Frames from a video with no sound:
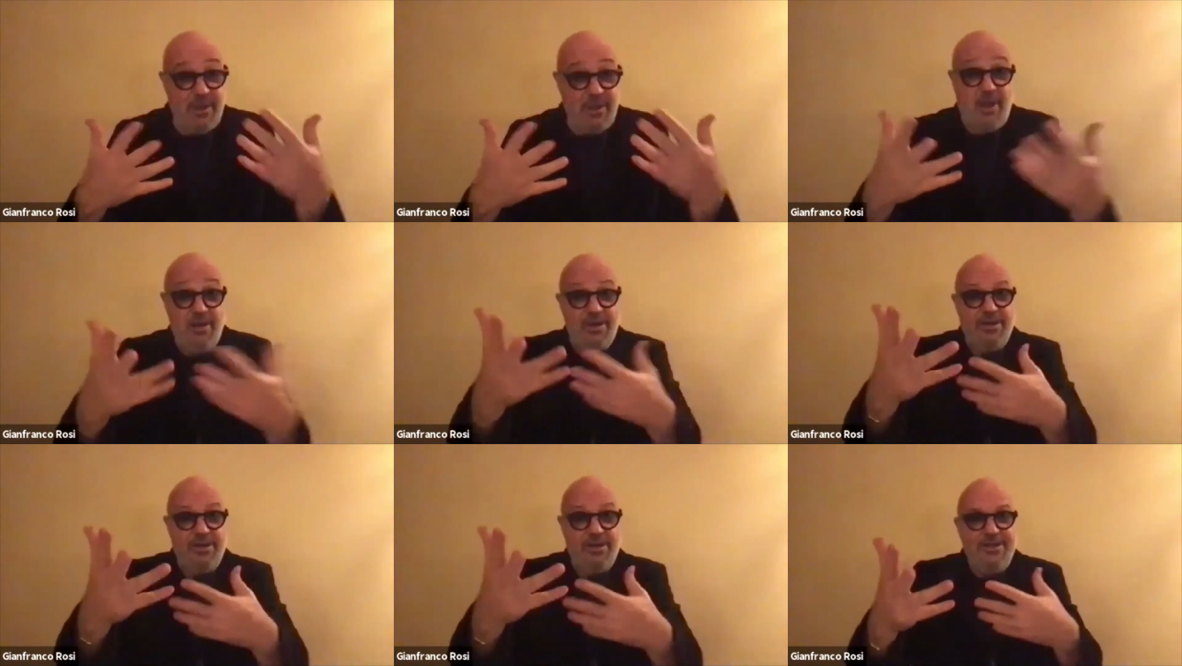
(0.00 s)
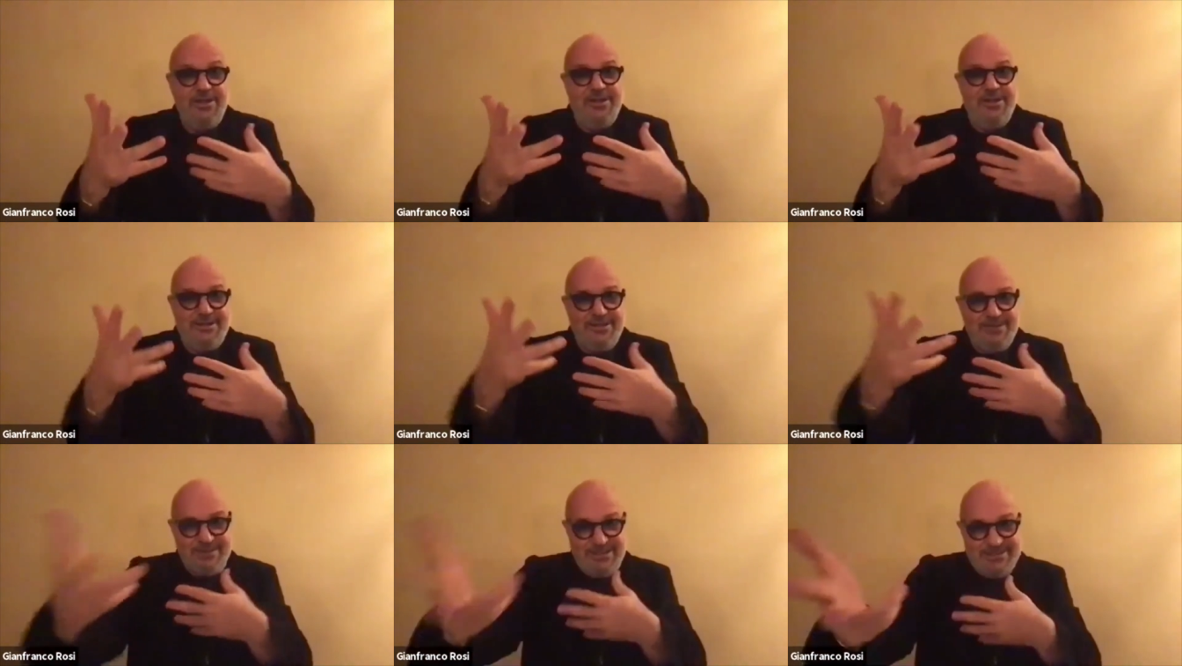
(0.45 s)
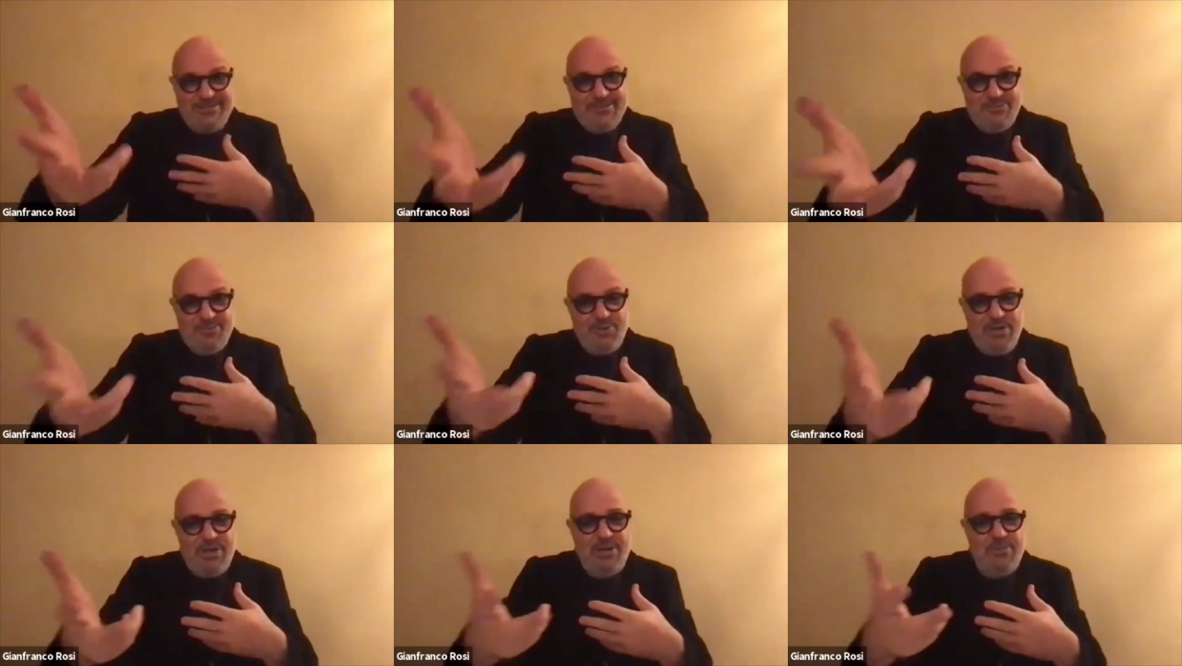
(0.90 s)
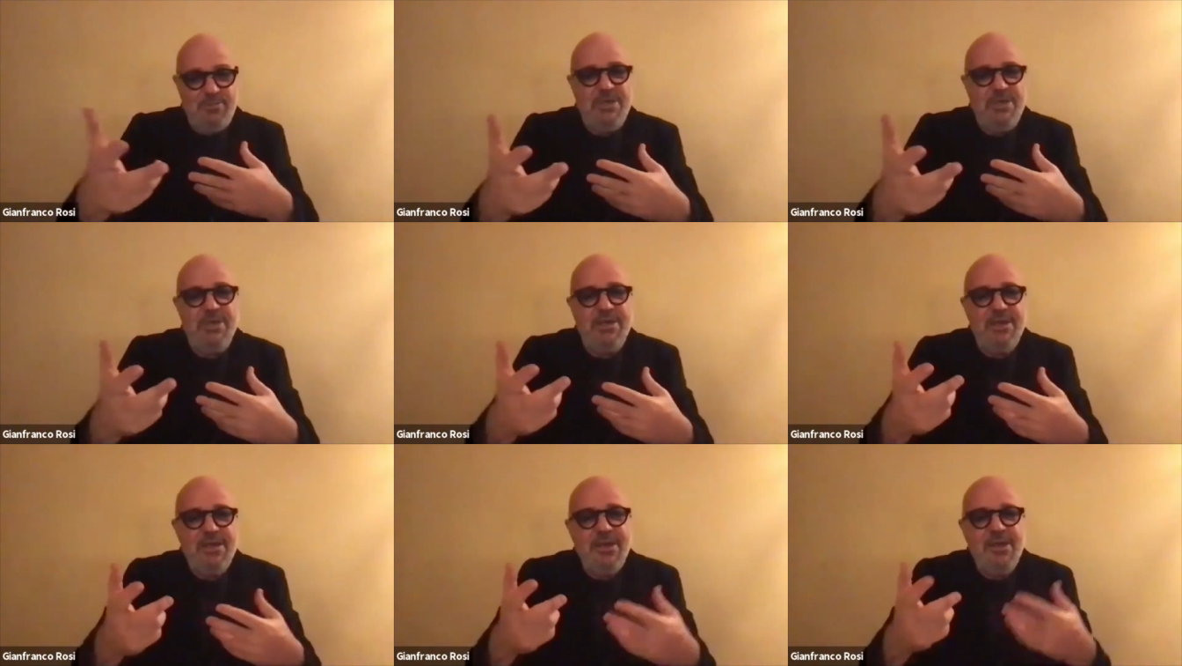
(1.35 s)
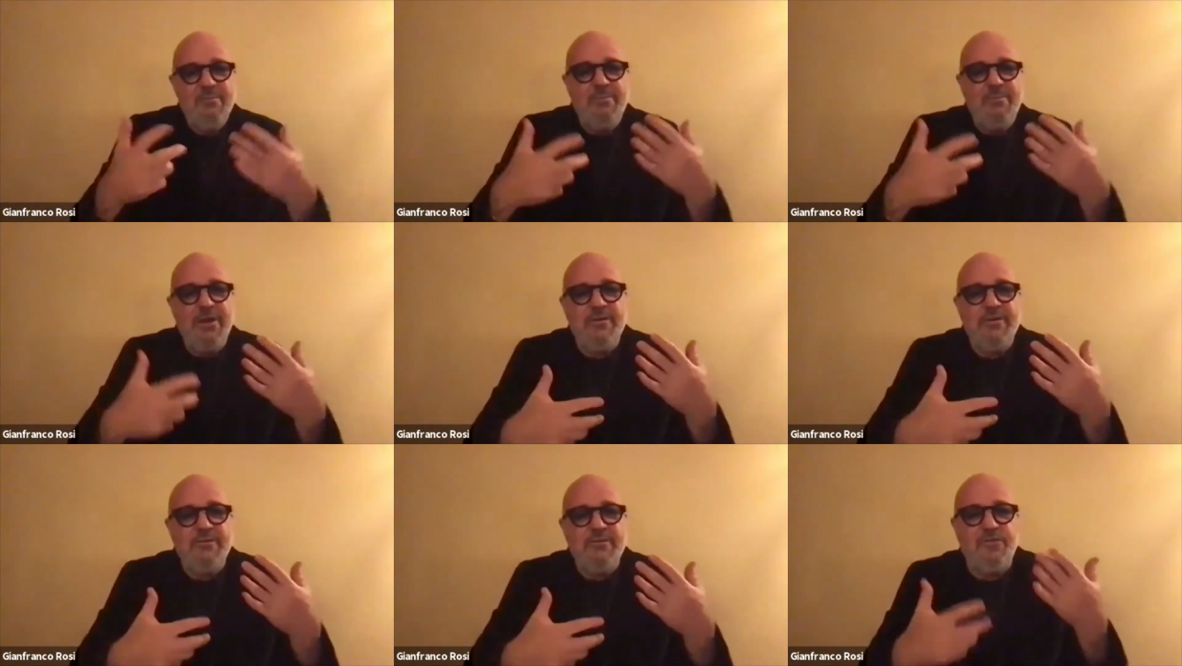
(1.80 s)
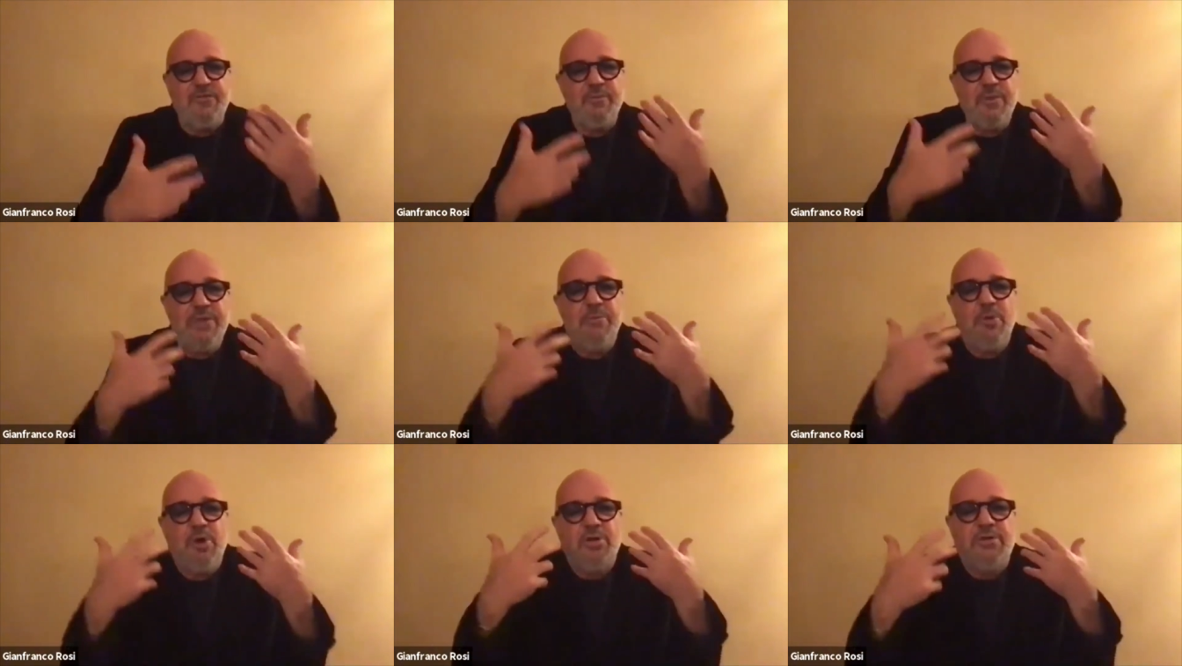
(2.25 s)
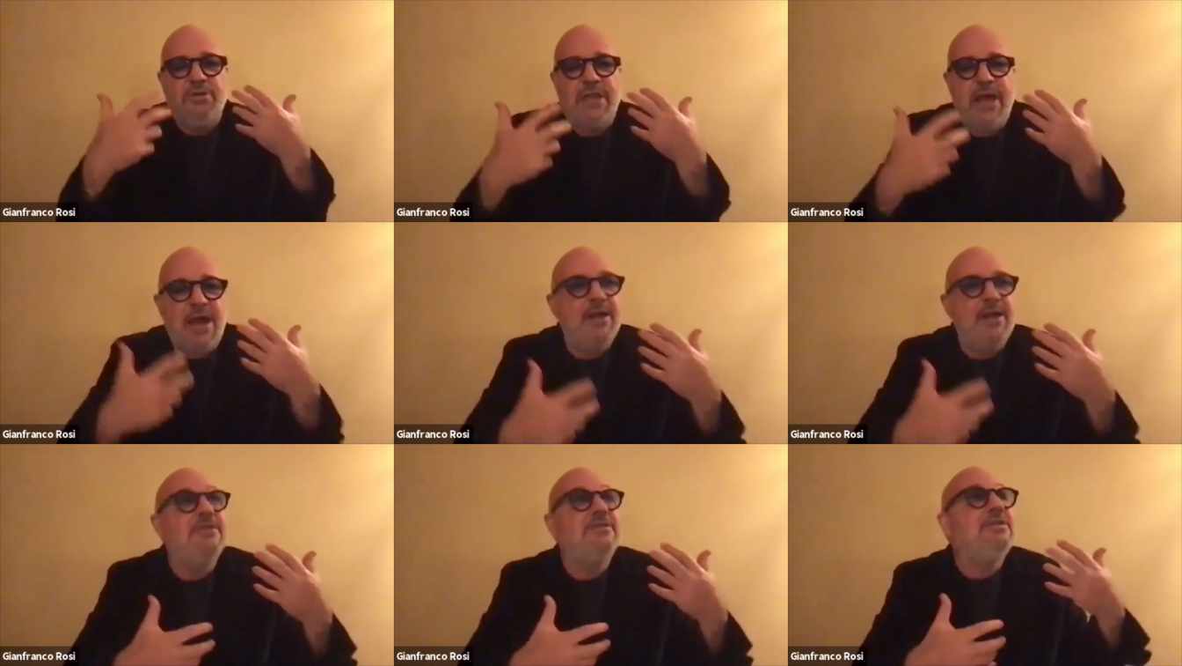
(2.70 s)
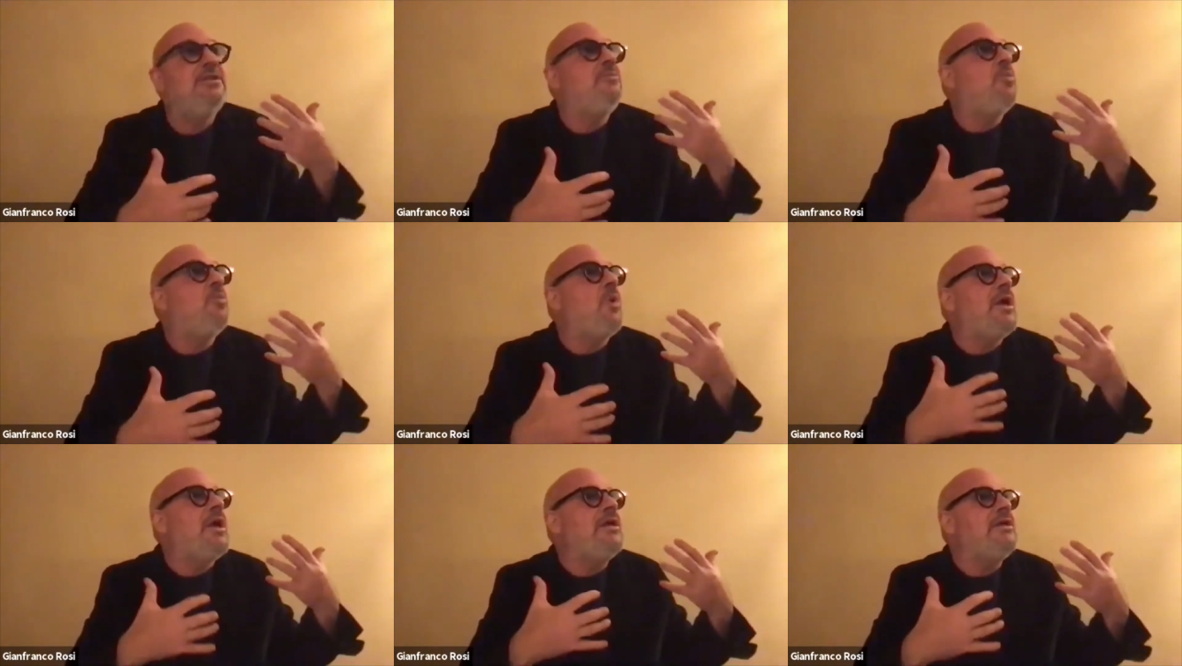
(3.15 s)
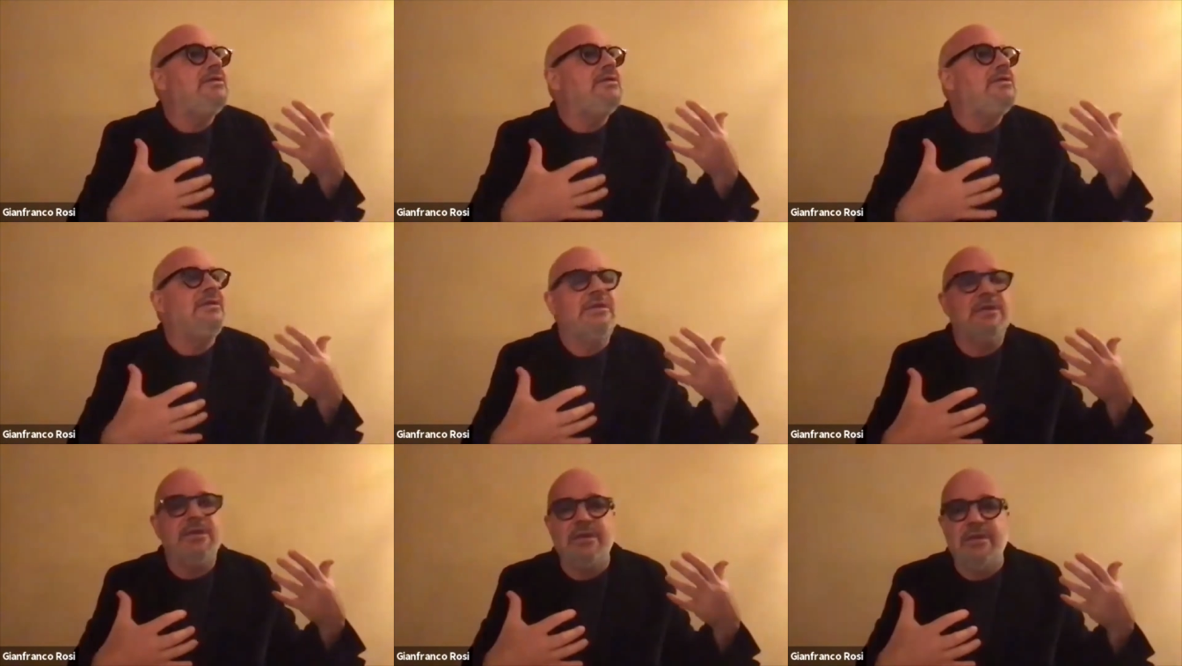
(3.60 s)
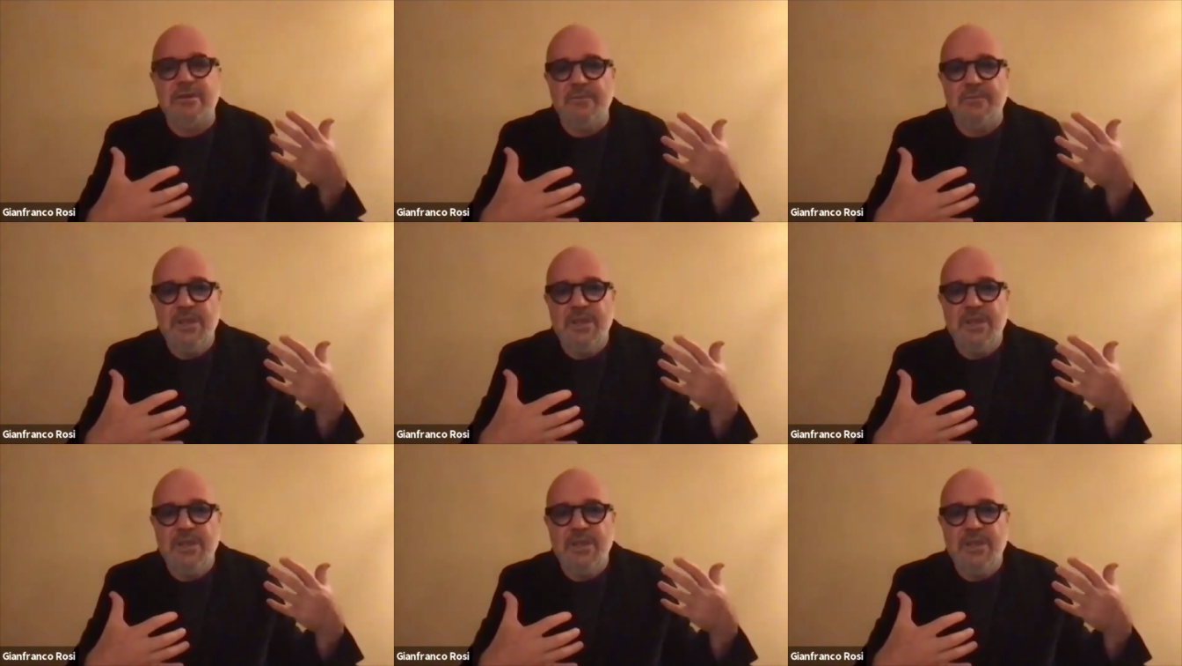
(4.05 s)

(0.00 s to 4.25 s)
oh, this is really me. But for me, Mortara is him waiting.